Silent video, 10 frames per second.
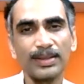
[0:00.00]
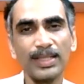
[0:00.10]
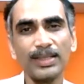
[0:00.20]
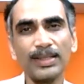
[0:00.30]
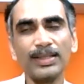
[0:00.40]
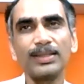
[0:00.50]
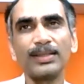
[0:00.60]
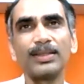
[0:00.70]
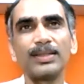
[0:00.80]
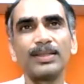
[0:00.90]
then
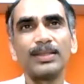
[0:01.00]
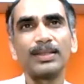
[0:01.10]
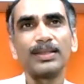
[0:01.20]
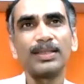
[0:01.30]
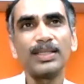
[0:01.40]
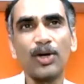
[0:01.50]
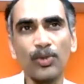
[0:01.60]
the